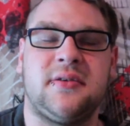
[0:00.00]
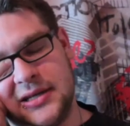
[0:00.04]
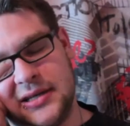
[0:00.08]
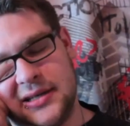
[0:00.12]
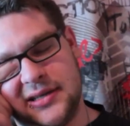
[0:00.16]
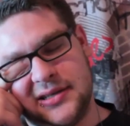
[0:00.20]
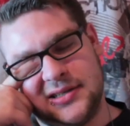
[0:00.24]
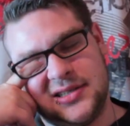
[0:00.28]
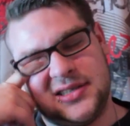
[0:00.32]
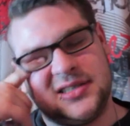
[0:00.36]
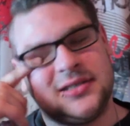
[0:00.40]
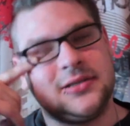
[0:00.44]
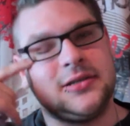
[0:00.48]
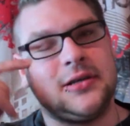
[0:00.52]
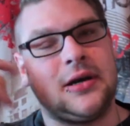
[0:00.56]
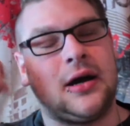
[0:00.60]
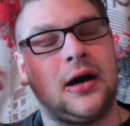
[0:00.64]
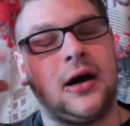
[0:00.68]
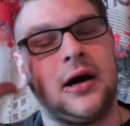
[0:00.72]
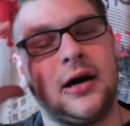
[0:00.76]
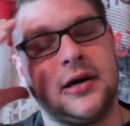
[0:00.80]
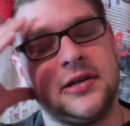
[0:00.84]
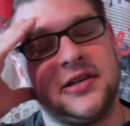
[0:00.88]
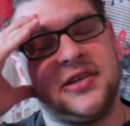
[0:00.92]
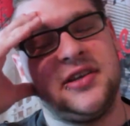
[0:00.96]
It's
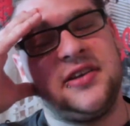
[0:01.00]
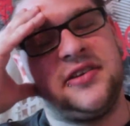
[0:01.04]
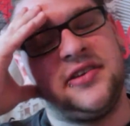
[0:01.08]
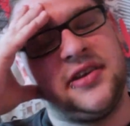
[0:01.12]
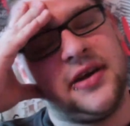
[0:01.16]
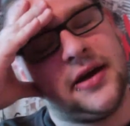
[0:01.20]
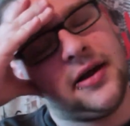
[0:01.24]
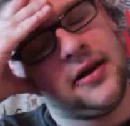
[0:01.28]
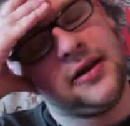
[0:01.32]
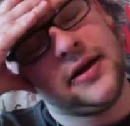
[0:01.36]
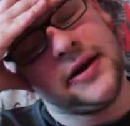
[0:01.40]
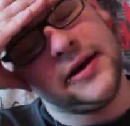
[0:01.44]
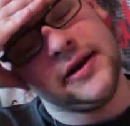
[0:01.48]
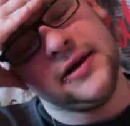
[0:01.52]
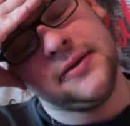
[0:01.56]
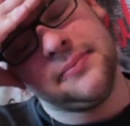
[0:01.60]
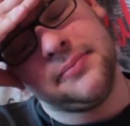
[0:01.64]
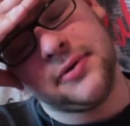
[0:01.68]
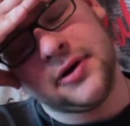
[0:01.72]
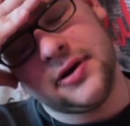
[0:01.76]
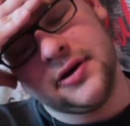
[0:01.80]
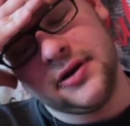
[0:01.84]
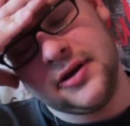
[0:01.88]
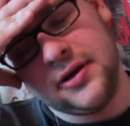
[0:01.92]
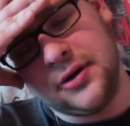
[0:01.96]
hard to tell
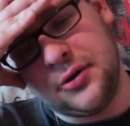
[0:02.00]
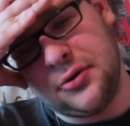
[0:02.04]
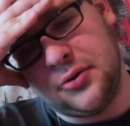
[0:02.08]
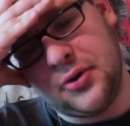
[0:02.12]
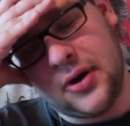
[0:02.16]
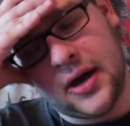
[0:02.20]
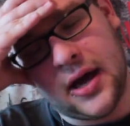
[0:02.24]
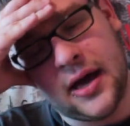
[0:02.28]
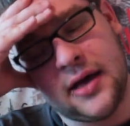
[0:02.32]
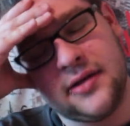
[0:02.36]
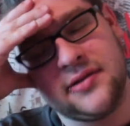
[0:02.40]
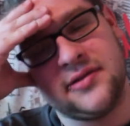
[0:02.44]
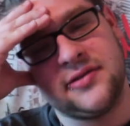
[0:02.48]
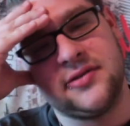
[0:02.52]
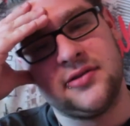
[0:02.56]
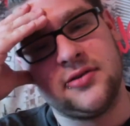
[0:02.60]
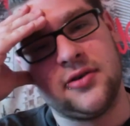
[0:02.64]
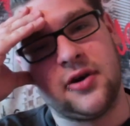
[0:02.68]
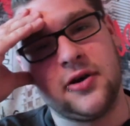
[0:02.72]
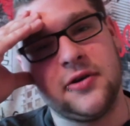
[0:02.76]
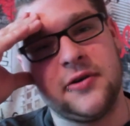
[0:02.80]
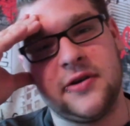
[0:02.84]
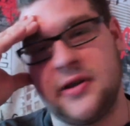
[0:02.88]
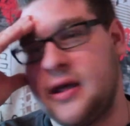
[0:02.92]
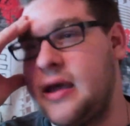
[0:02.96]
anybody who has
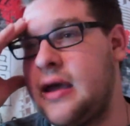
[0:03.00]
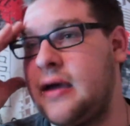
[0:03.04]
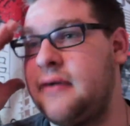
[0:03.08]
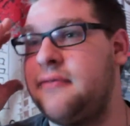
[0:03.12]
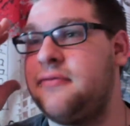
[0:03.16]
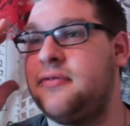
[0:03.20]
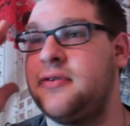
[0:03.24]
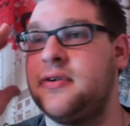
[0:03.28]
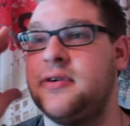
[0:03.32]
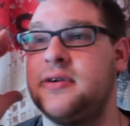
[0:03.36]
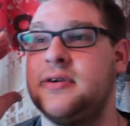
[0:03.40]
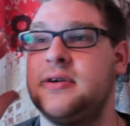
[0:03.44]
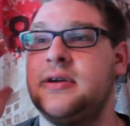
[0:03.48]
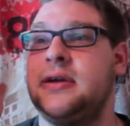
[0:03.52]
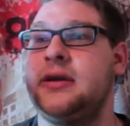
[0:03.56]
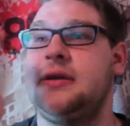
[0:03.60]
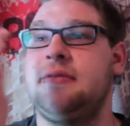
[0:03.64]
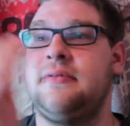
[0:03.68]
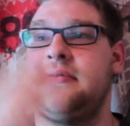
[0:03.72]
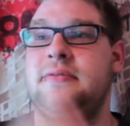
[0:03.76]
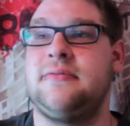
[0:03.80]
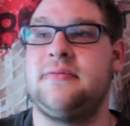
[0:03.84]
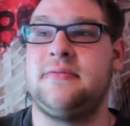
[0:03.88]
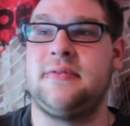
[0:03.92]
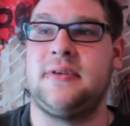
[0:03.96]
not ever
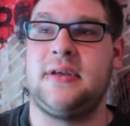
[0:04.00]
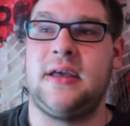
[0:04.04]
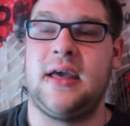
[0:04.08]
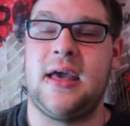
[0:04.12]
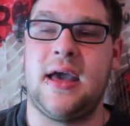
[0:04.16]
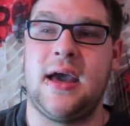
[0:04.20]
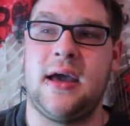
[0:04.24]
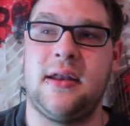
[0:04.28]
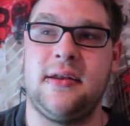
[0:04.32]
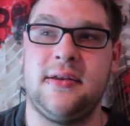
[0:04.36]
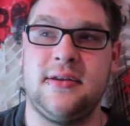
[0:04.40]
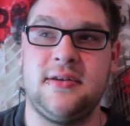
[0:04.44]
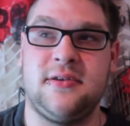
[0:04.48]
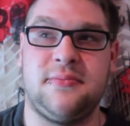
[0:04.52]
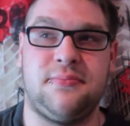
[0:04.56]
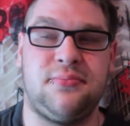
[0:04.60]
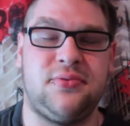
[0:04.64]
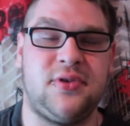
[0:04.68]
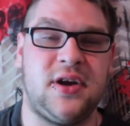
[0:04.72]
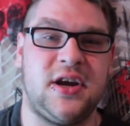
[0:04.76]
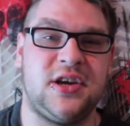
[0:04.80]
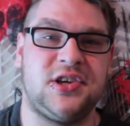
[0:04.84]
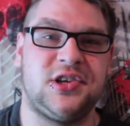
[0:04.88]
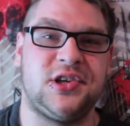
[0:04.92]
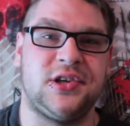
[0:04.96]
had a
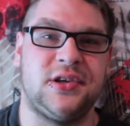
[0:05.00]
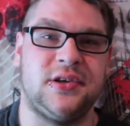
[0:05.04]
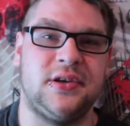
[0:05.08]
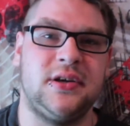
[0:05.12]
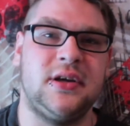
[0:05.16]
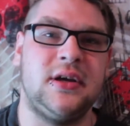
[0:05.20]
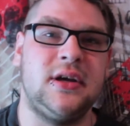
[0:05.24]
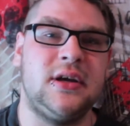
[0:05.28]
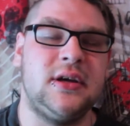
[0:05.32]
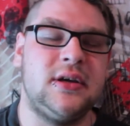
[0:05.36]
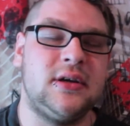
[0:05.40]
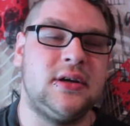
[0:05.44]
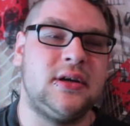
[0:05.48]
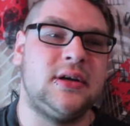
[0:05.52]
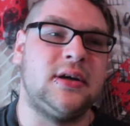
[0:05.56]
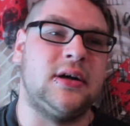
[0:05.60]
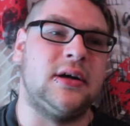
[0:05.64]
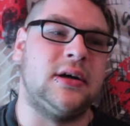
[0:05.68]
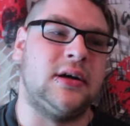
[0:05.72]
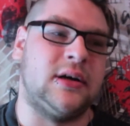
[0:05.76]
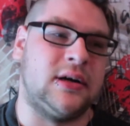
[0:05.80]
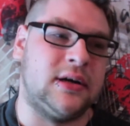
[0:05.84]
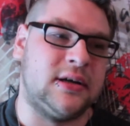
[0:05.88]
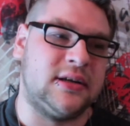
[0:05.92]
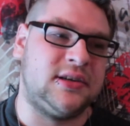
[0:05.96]
depression
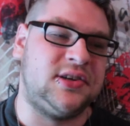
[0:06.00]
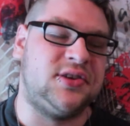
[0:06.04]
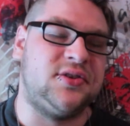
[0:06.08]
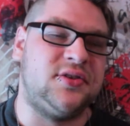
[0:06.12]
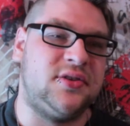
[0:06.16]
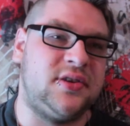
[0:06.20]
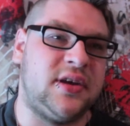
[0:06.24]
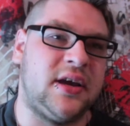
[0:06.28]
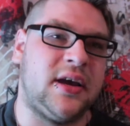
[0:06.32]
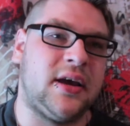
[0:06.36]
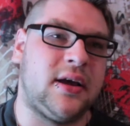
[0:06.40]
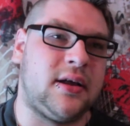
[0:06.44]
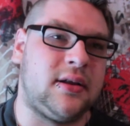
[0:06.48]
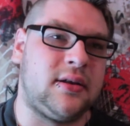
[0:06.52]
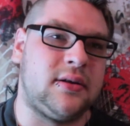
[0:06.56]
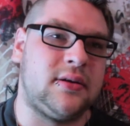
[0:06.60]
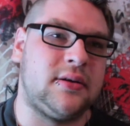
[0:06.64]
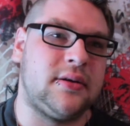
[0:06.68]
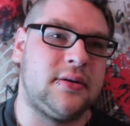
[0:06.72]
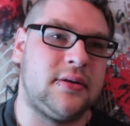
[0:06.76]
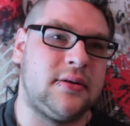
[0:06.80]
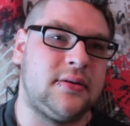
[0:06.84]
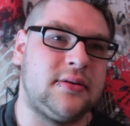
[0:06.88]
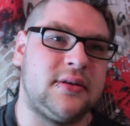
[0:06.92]
to tell.